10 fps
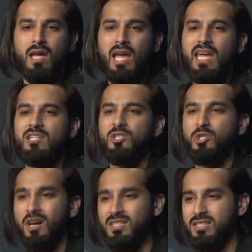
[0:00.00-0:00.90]
a
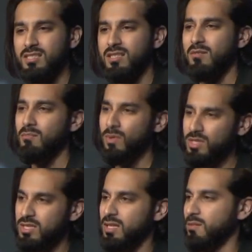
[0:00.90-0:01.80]
just
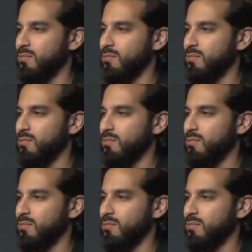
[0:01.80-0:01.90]
Muslim?